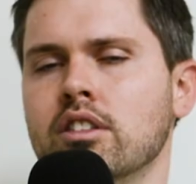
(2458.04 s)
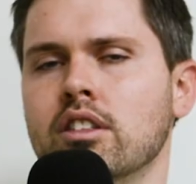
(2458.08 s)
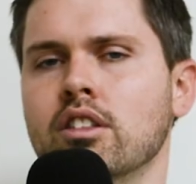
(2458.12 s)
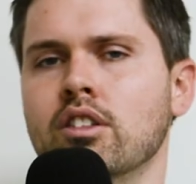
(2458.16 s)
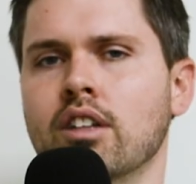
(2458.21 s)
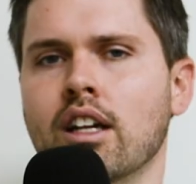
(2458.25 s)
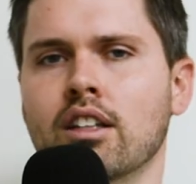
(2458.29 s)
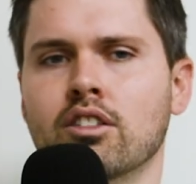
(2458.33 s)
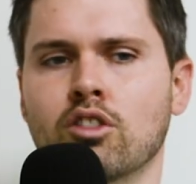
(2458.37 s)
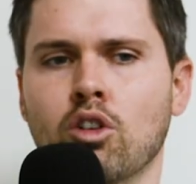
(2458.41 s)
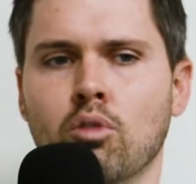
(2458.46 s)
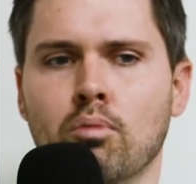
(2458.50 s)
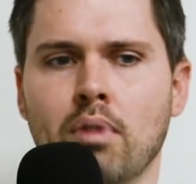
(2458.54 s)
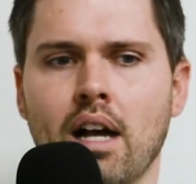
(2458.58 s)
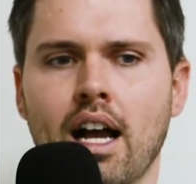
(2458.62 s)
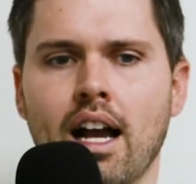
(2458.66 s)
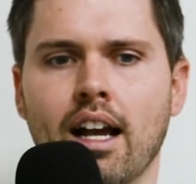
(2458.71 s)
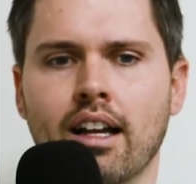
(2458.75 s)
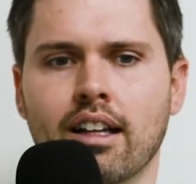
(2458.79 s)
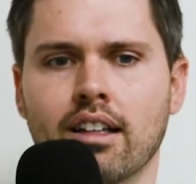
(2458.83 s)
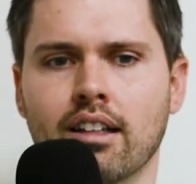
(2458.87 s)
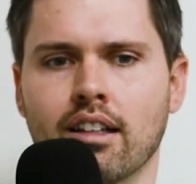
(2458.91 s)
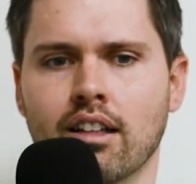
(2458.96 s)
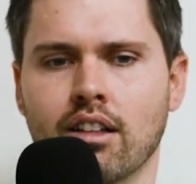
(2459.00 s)
guys go
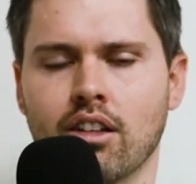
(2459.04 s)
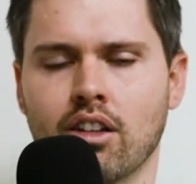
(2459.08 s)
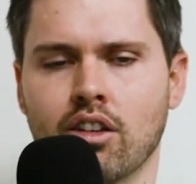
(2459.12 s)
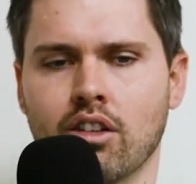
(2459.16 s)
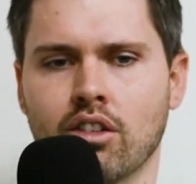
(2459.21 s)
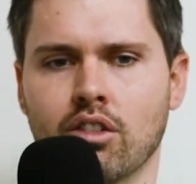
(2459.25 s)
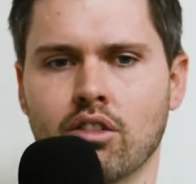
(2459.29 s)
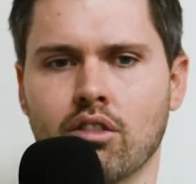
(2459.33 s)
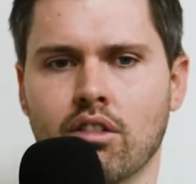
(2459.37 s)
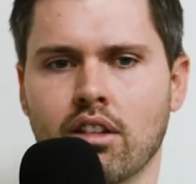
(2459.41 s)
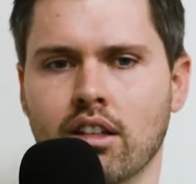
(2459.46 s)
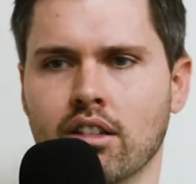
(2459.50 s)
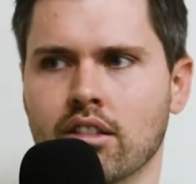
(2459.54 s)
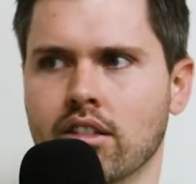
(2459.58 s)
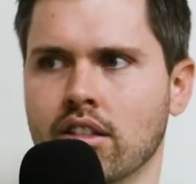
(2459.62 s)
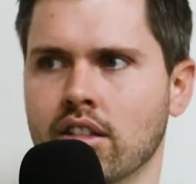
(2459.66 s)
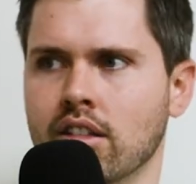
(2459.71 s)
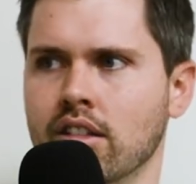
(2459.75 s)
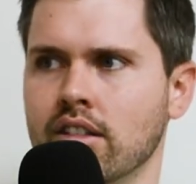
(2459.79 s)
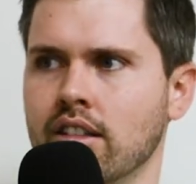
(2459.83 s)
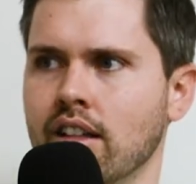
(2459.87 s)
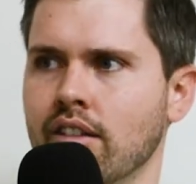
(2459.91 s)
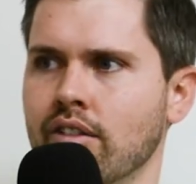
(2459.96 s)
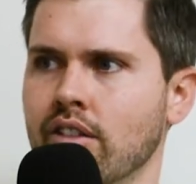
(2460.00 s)
back and you can do yeah, things a little
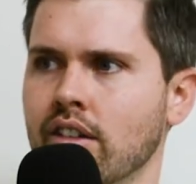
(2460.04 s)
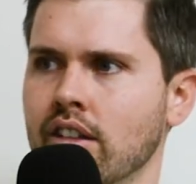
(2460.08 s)
different.